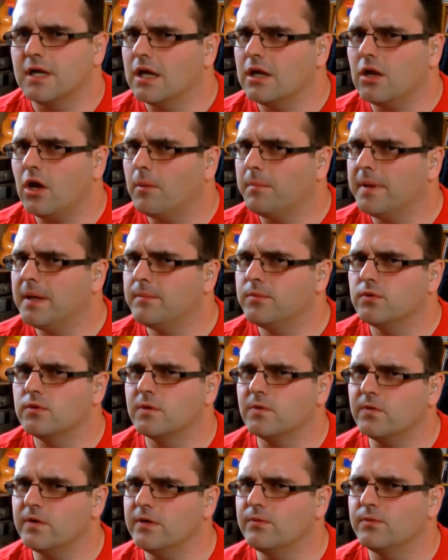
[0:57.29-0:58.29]
lot of people
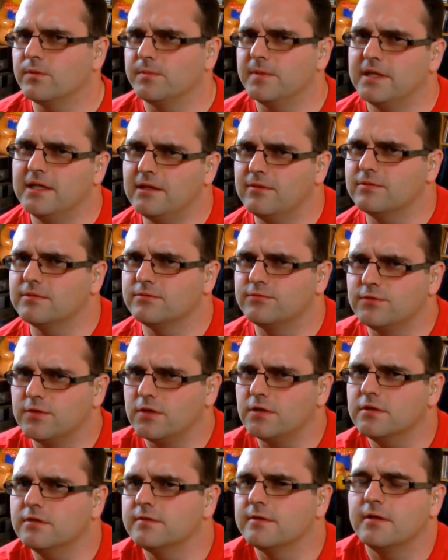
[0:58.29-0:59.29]
agreed with me that was
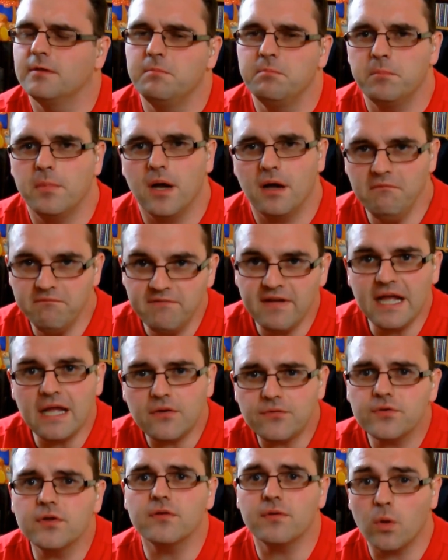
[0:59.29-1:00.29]
wrong, but I
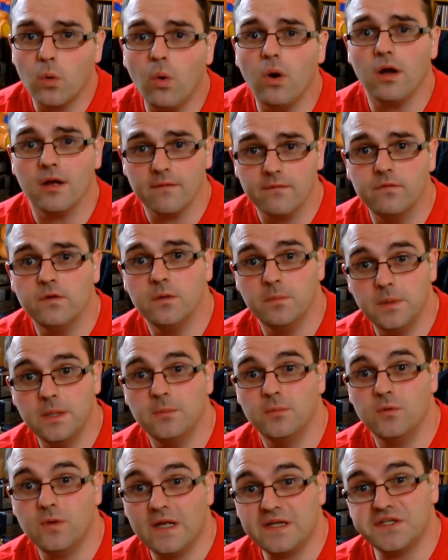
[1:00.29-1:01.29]
found that quite a few
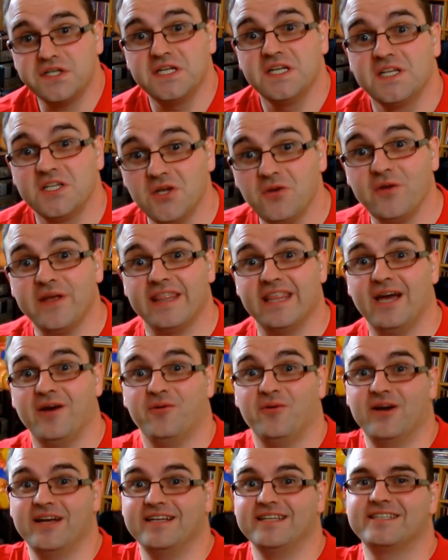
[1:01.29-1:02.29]
people actually do it
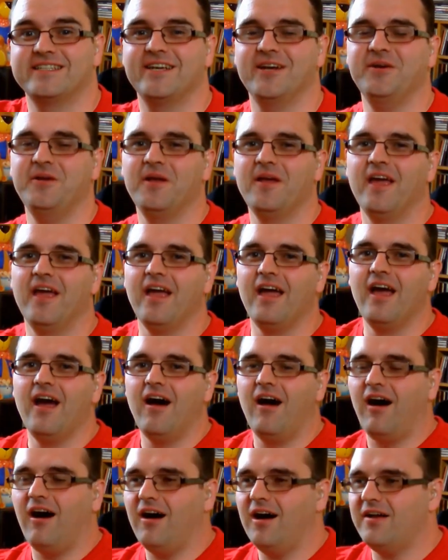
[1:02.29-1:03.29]
that way. So
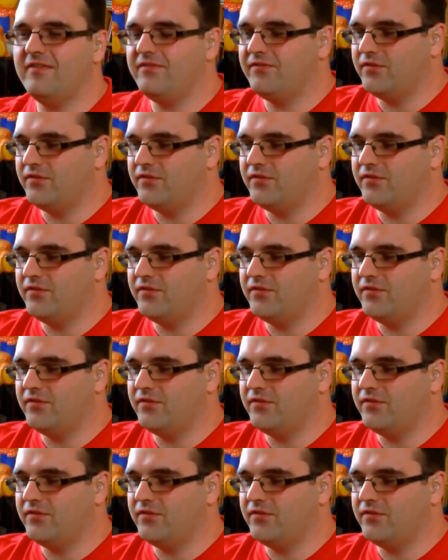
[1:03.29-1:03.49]
I